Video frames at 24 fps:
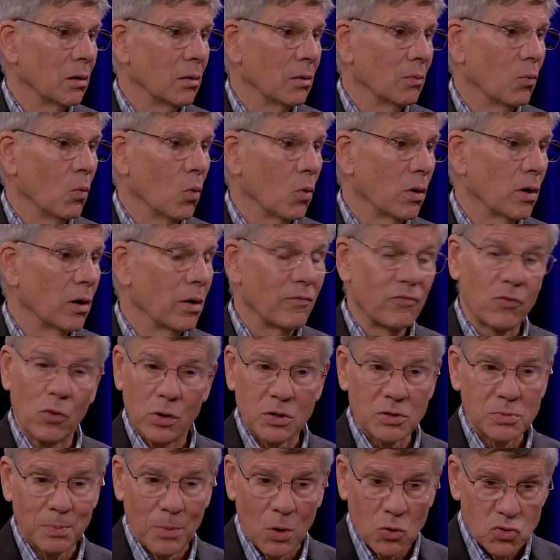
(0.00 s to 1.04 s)
war, of
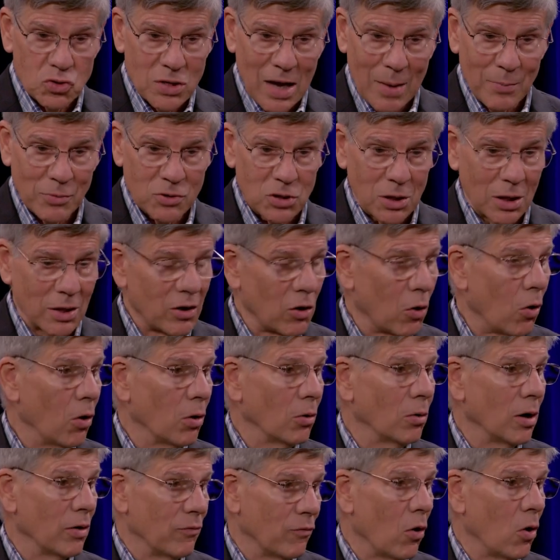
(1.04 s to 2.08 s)
course, most damaging
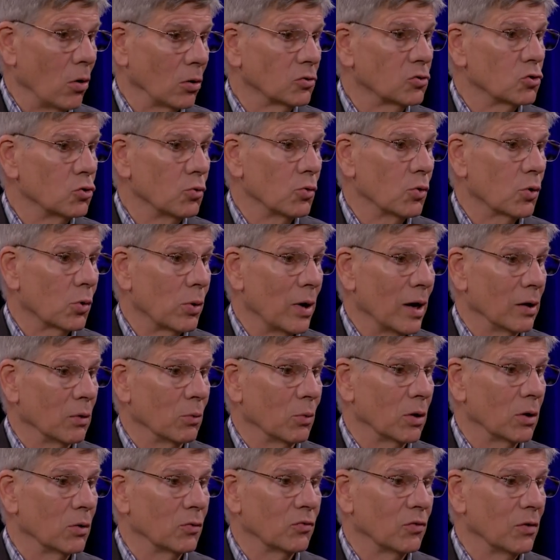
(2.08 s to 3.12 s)
of all to Ukraine,
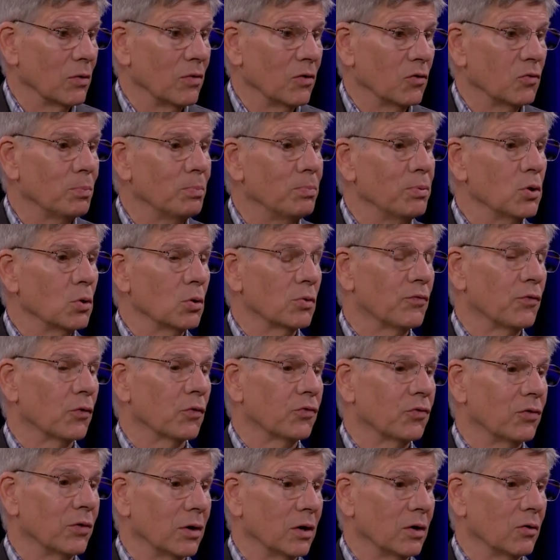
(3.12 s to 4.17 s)
where you see these beautiful
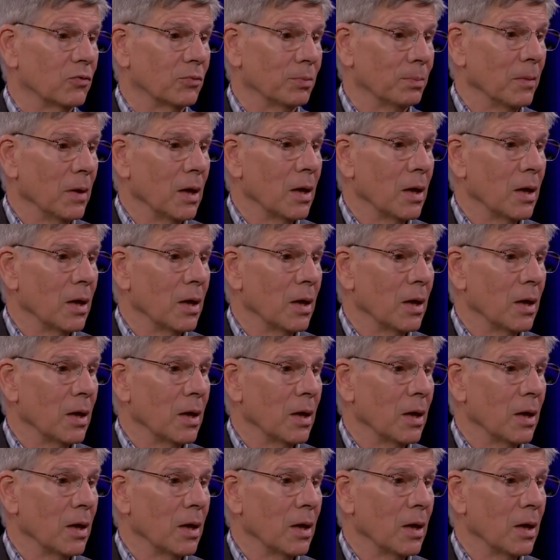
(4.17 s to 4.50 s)
cities